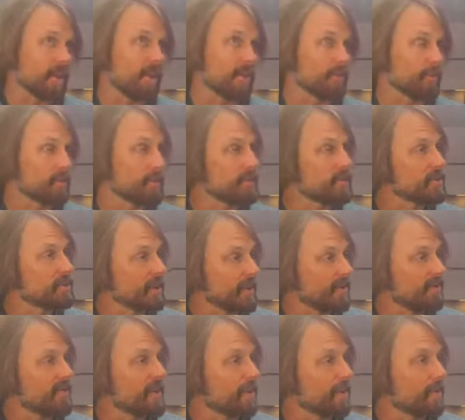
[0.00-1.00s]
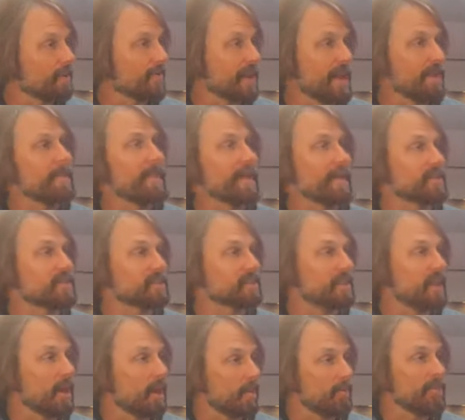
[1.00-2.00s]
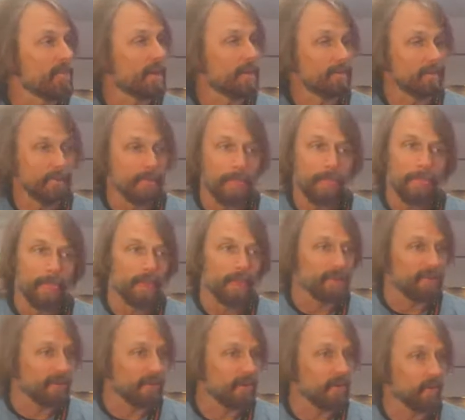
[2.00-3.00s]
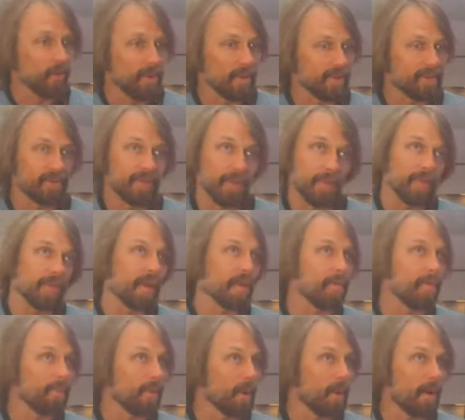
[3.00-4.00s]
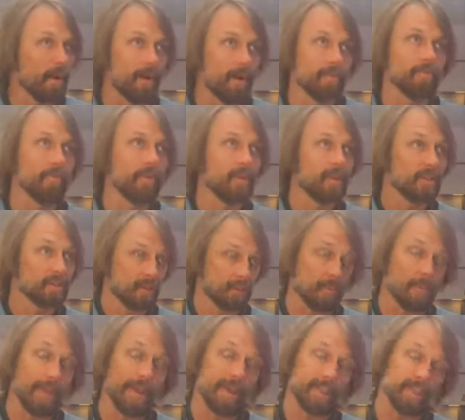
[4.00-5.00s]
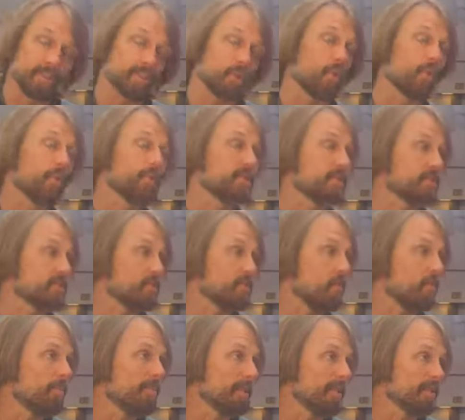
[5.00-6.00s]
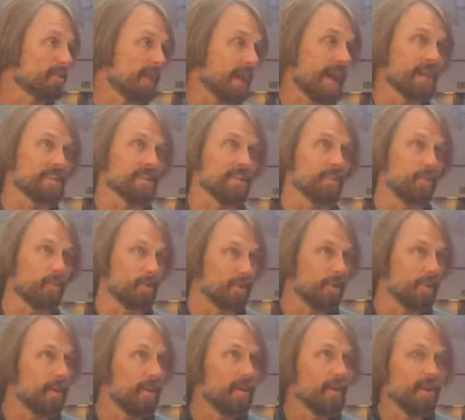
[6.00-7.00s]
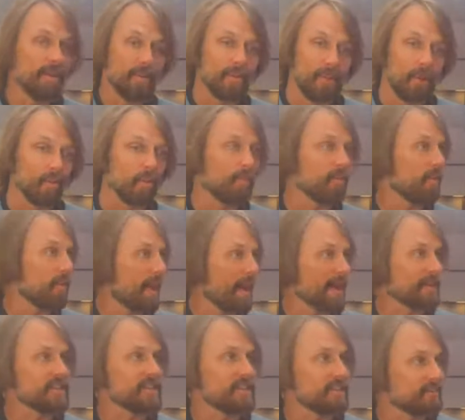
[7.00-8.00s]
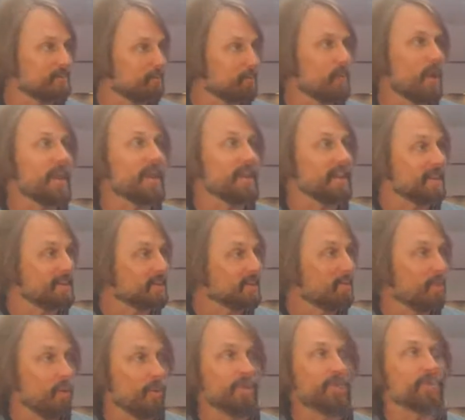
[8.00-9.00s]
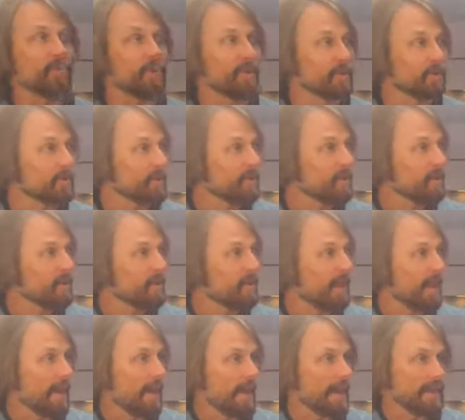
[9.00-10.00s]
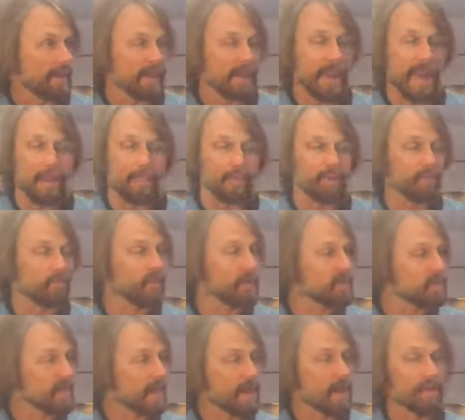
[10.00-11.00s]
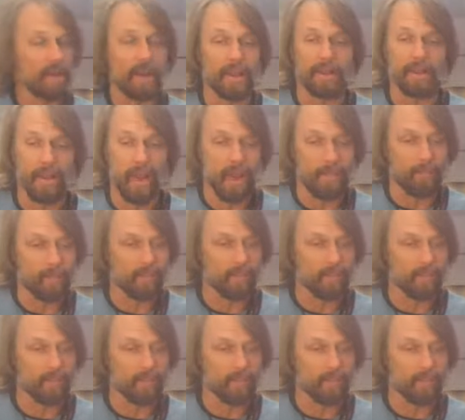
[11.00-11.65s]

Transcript: country to give them a plant medicine to help them deal with some of them. Some amazing stories he's told me of guys that were actually ready to pull the trigger, and he happened to reach out and